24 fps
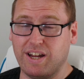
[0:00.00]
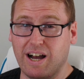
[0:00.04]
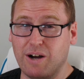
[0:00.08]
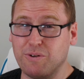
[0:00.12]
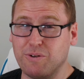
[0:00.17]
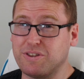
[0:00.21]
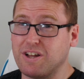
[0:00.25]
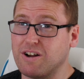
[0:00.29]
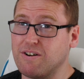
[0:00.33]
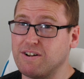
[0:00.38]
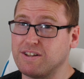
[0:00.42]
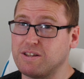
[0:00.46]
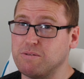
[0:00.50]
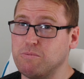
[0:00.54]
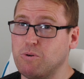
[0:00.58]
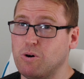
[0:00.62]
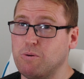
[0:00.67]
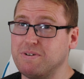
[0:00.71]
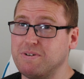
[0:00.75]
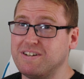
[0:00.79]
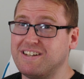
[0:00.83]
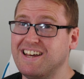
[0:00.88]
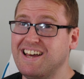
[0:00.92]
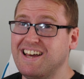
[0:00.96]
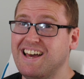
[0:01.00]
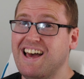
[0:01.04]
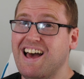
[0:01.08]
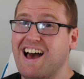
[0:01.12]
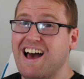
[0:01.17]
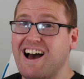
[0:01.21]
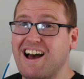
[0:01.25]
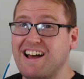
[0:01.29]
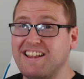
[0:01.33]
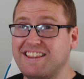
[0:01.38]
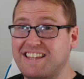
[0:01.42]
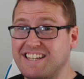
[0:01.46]
out there at the moment.
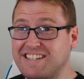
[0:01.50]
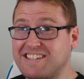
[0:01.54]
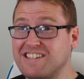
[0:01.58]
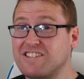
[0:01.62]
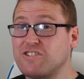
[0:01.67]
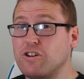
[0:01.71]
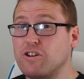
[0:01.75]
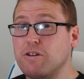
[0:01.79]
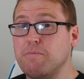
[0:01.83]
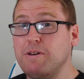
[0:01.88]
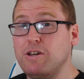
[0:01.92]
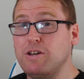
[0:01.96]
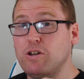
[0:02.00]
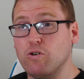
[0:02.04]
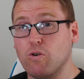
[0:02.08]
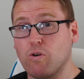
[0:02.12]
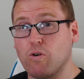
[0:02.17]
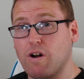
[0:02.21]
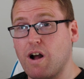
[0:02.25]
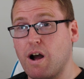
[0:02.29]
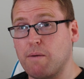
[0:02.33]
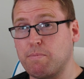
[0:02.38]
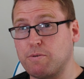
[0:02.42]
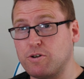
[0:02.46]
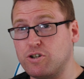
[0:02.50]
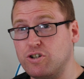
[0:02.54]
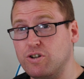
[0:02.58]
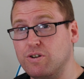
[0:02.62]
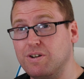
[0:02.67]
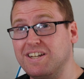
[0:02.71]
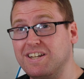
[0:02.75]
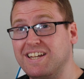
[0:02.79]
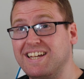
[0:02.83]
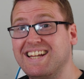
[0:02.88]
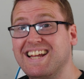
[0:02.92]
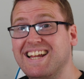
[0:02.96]
This is going to be your
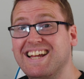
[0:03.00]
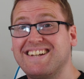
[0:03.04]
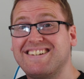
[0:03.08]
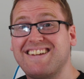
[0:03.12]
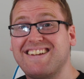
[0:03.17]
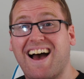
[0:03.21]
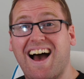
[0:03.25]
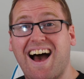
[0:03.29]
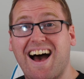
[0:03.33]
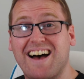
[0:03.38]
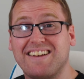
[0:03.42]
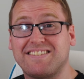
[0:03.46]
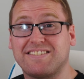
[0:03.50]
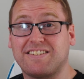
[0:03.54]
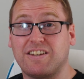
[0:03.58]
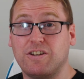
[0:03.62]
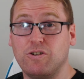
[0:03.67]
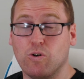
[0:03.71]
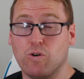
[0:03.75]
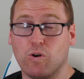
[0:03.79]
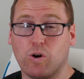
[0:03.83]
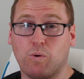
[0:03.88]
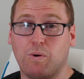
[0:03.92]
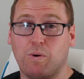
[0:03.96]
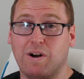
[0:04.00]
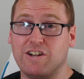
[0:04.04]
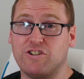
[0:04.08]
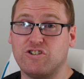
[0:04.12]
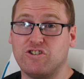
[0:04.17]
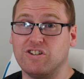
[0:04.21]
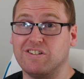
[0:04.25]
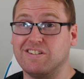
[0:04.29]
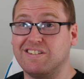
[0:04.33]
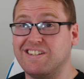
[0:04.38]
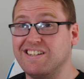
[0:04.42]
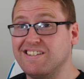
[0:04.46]
opportunity to ask your
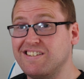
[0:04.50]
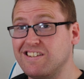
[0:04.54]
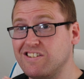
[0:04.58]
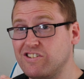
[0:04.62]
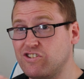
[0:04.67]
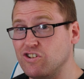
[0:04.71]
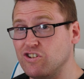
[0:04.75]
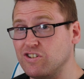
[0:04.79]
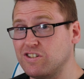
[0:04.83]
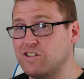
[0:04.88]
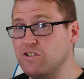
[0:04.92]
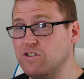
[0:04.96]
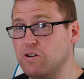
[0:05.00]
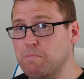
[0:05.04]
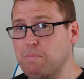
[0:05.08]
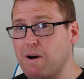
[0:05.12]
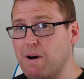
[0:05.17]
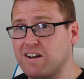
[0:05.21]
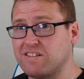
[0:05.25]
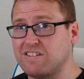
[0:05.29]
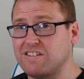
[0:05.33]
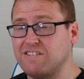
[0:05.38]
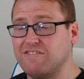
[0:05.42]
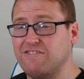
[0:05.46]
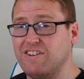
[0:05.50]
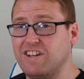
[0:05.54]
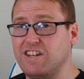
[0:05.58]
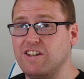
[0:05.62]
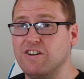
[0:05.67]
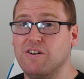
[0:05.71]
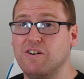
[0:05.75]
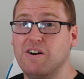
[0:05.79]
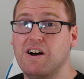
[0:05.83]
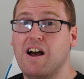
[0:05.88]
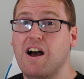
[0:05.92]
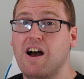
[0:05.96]
questions. This is just the unboxing
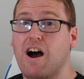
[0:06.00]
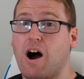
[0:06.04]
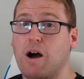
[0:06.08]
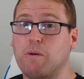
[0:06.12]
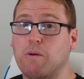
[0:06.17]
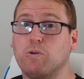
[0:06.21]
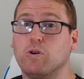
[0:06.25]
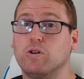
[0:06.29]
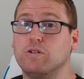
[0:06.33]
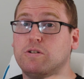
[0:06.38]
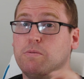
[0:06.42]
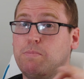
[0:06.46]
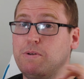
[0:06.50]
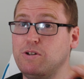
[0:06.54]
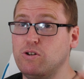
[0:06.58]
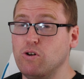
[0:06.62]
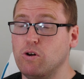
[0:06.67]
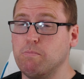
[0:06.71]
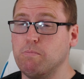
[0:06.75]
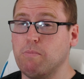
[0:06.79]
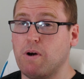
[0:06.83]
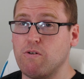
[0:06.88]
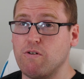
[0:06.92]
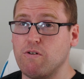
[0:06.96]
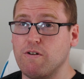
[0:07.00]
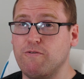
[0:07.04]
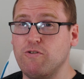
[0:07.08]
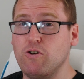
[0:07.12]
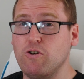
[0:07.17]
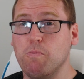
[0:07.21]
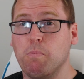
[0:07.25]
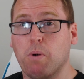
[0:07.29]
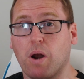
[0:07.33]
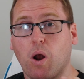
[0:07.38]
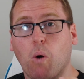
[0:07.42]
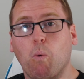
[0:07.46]
video. I'm going to be doing my
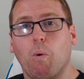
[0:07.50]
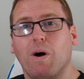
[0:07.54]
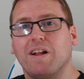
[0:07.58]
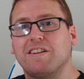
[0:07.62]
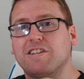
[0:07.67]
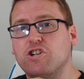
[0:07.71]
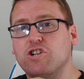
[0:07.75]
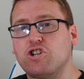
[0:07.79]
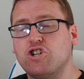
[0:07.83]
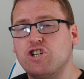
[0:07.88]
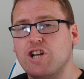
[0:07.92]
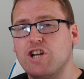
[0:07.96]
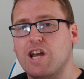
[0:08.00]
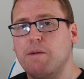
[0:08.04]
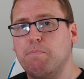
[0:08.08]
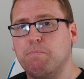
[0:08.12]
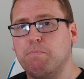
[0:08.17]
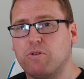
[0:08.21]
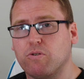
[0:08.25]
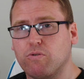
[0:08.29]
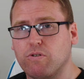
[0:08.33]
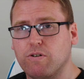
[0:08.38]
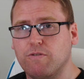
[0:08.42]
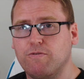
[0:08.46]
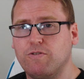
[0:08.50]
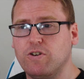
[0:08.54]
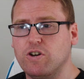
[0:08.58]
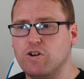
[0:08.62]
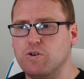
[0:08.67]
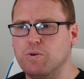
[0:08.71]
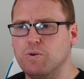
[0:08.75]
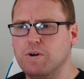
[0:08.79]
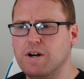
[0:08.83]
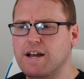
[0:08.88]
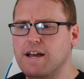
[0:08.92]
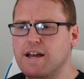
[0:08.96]
review, but I want to shape the
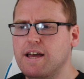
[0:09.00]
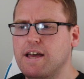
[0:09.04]
review